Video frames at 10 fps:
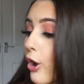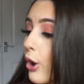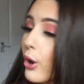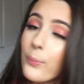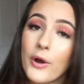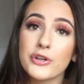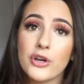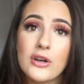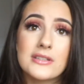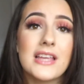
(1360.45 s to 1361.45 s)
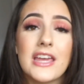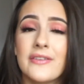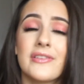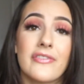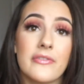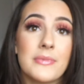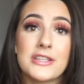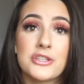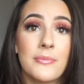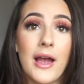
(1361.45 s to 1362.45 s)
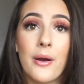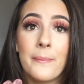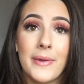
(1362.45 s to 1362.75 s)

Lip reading: all products, even if I've missed some out,